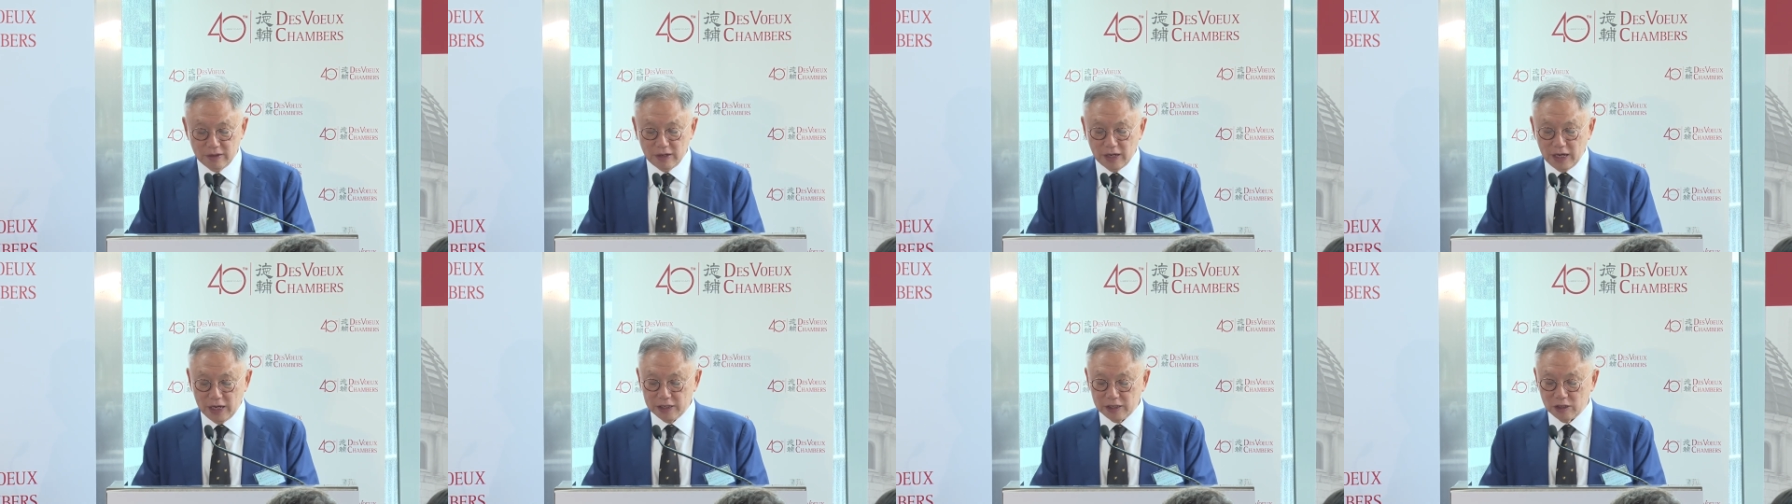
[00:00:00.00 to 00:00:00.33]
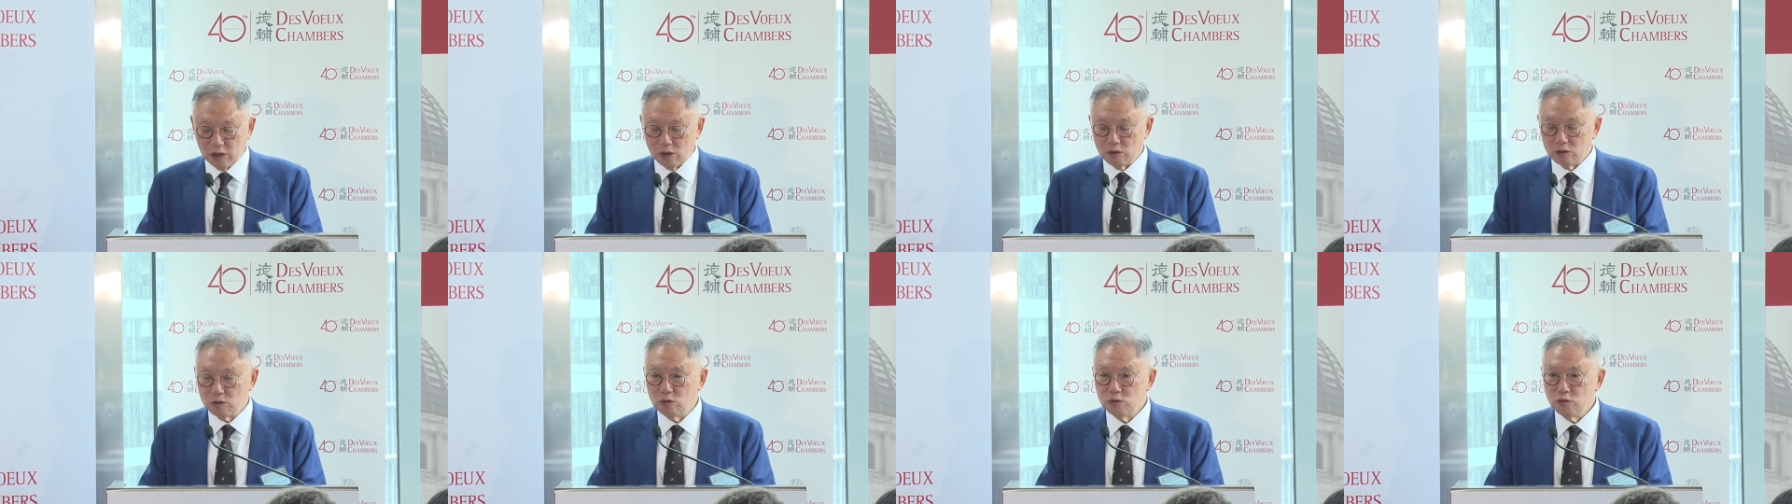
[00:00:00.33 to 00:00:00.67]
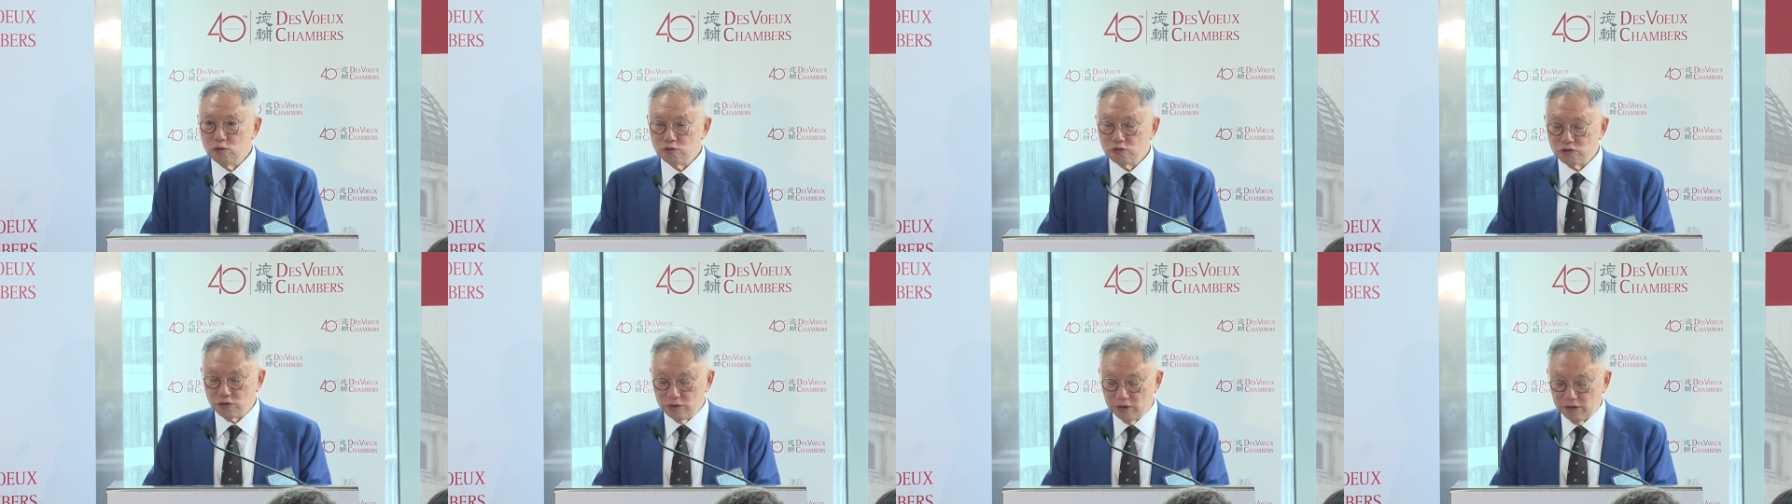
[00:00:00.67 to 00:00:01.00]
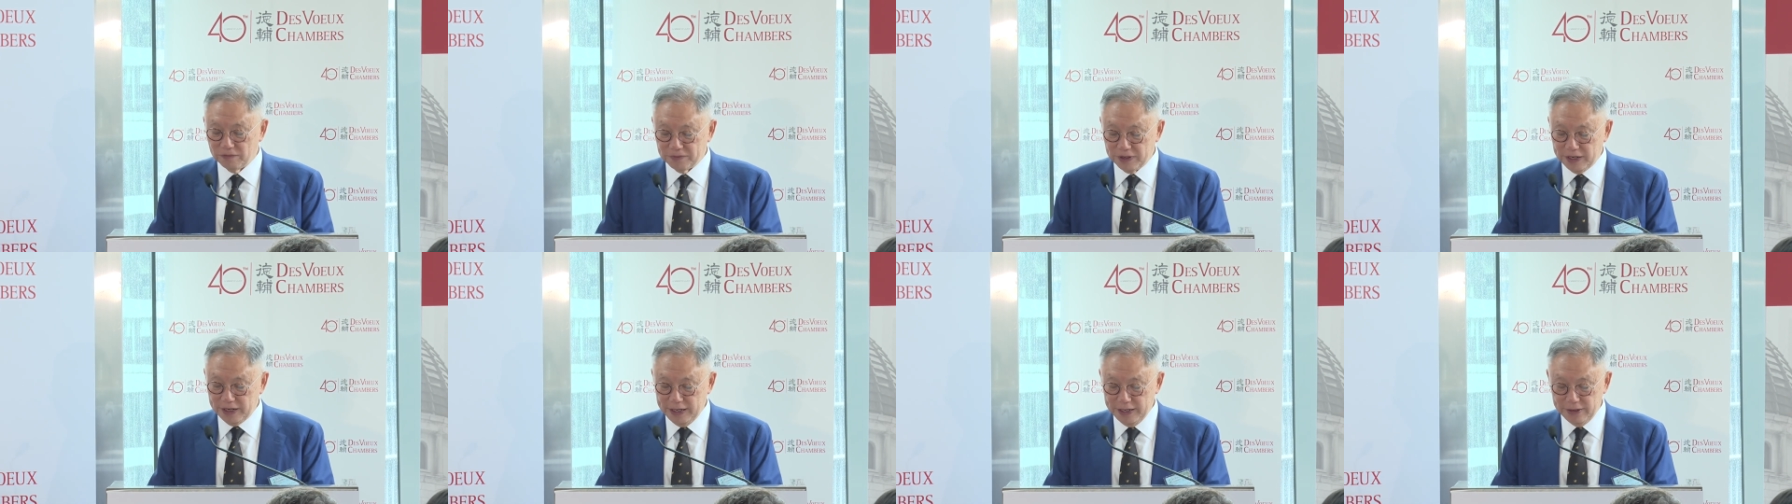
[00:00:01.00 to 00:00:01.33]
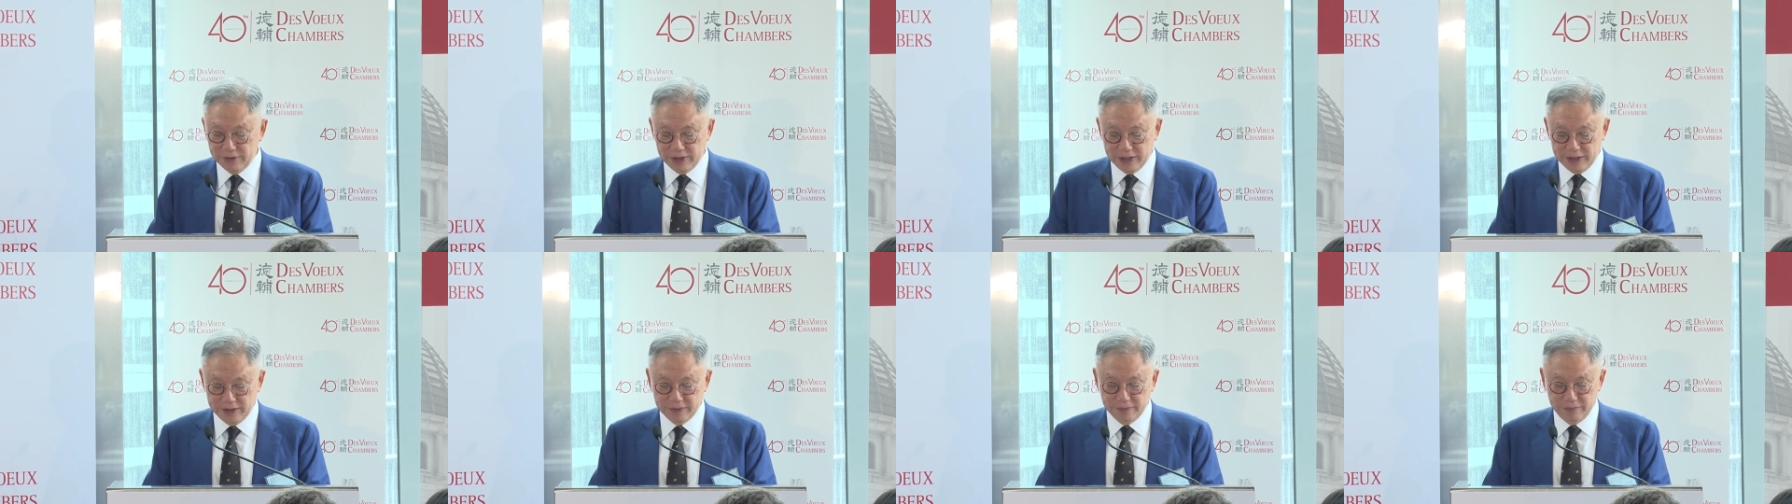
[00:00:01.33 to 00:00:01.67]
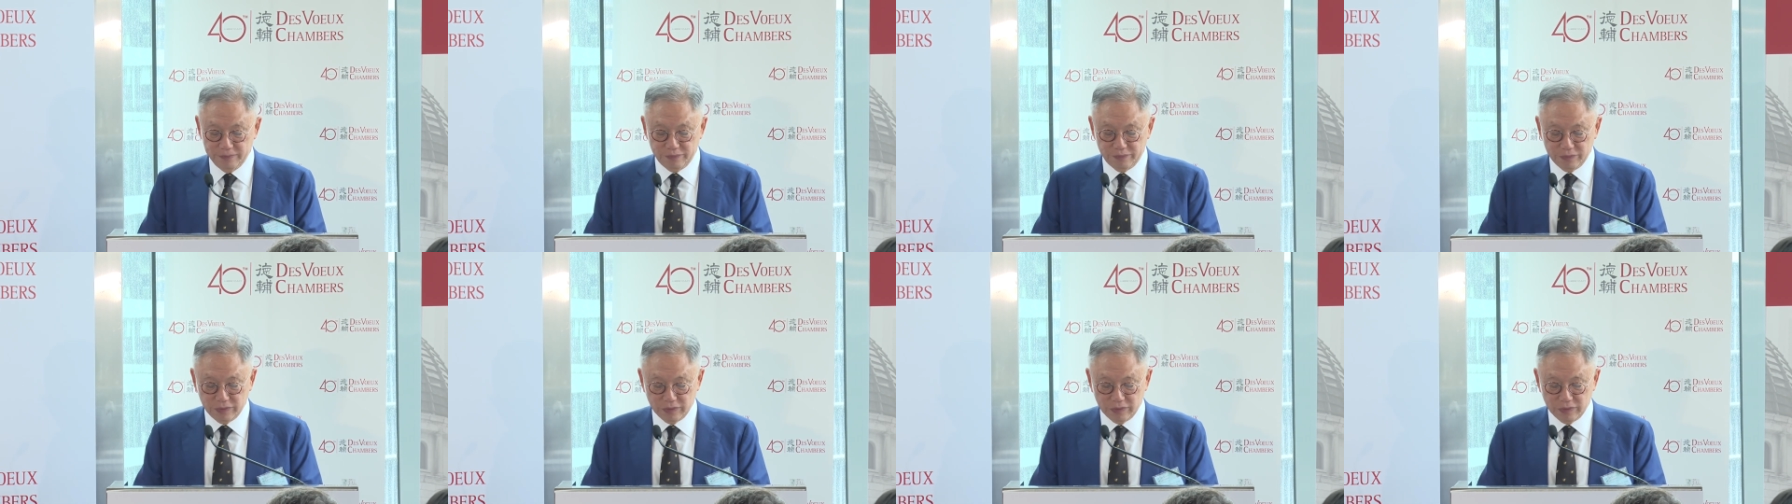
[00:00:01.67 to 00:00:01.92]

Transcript: at the conclusion of the hearing,